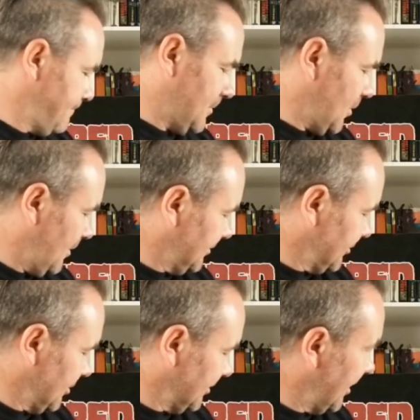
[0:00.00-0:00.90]
Who else is
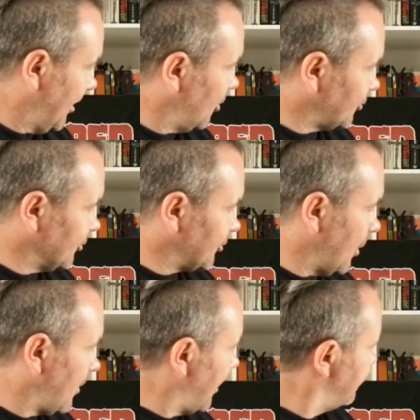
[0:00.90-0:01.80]
on there? Austin
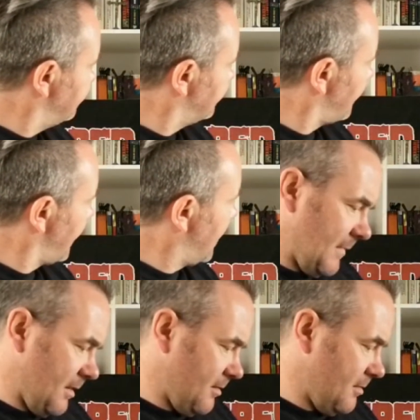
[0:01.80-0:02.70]
Stoker,
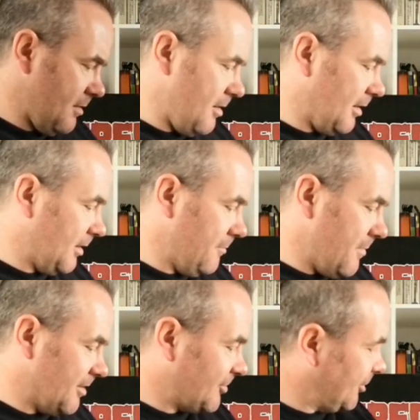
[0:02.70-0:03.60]
Clint
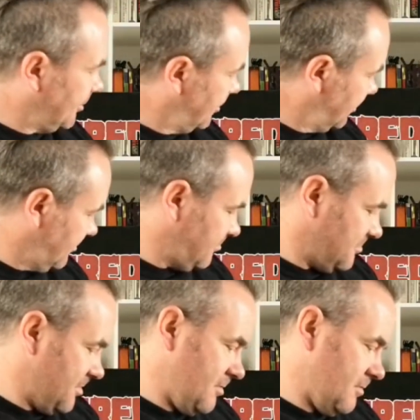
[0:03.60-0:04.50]
Mansell,
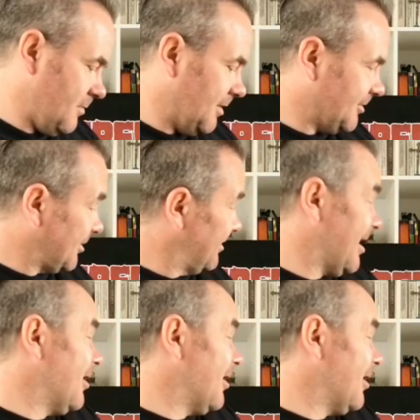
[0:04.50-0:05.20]
who else? And then